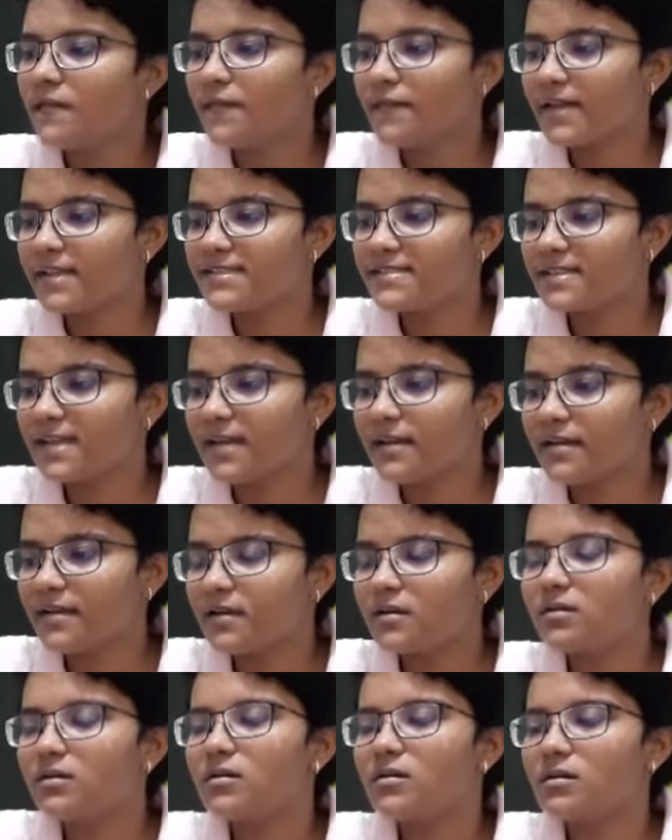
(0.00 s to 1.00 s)
Face
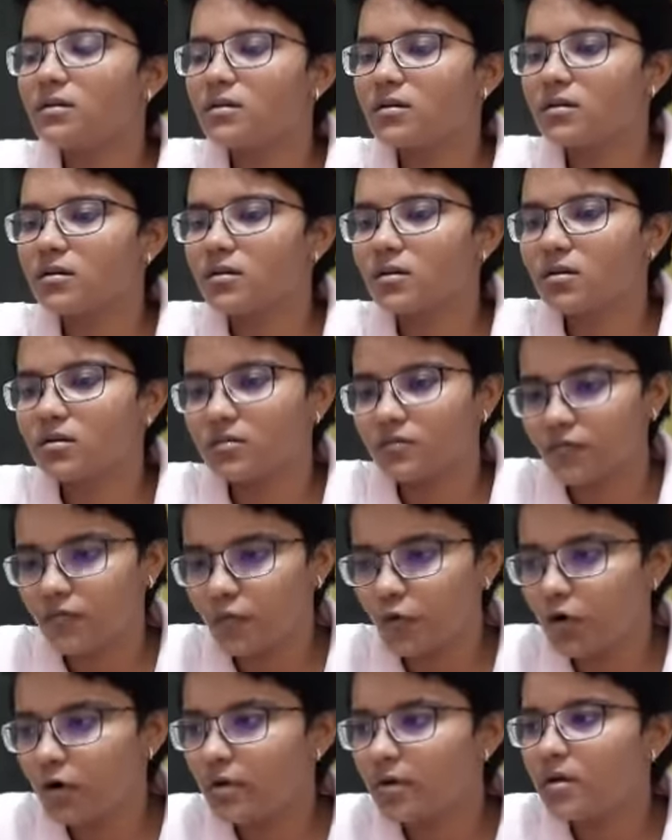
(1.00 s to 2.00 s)
center
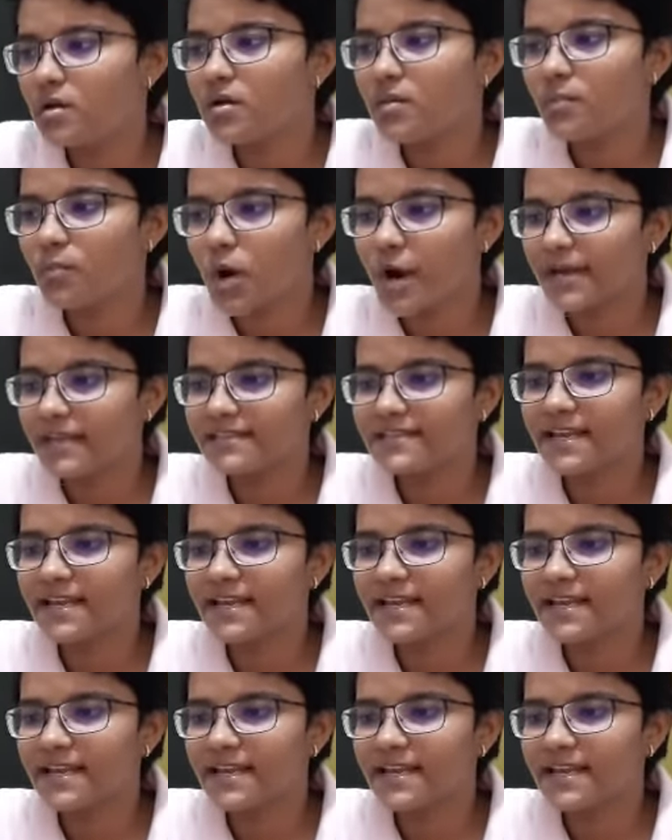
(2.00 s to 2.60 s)
4, body